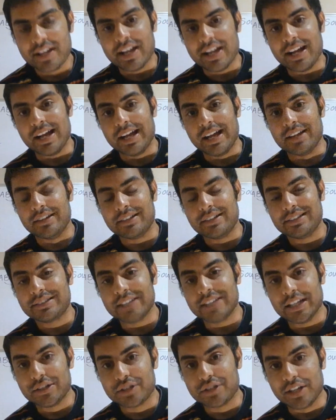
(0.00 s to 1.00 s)
and
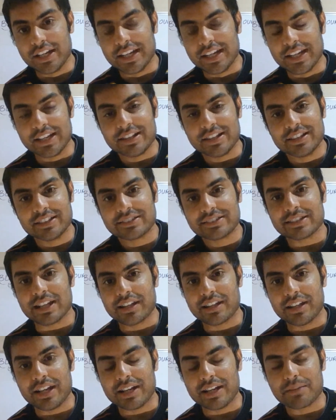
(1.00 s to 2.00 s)
essentially the
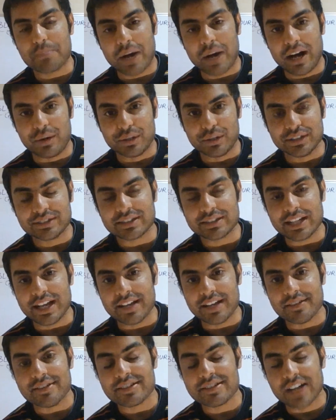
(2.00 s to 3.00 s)
sunlight powers
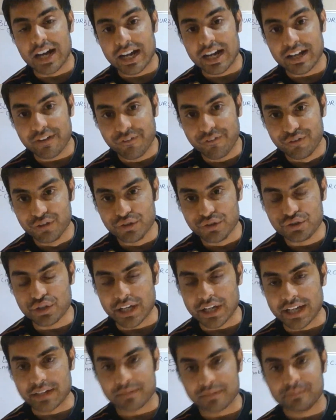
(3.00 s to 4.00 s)
an entire food
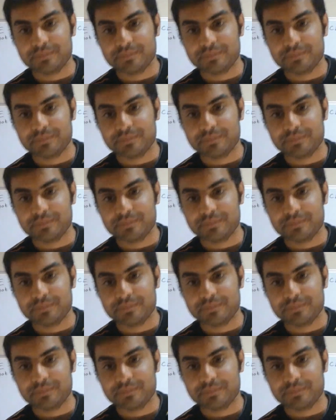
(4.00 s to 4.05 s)
chain.